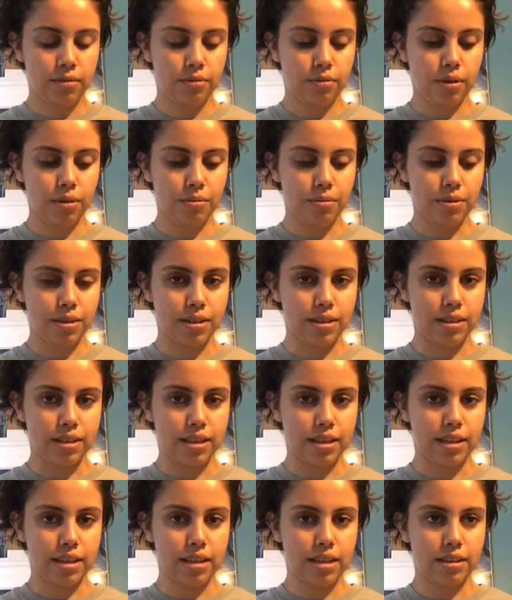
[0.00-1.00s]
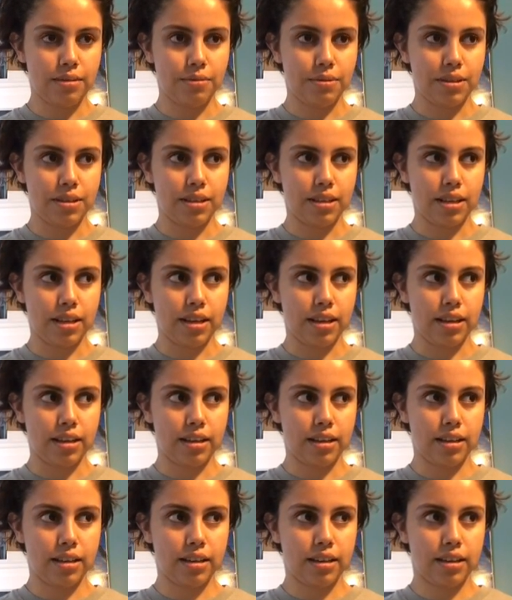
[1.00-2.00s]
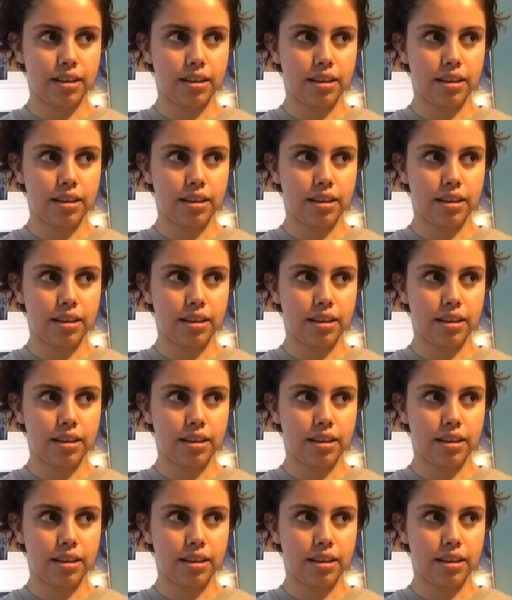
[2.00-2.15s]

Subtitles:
What was it? It was like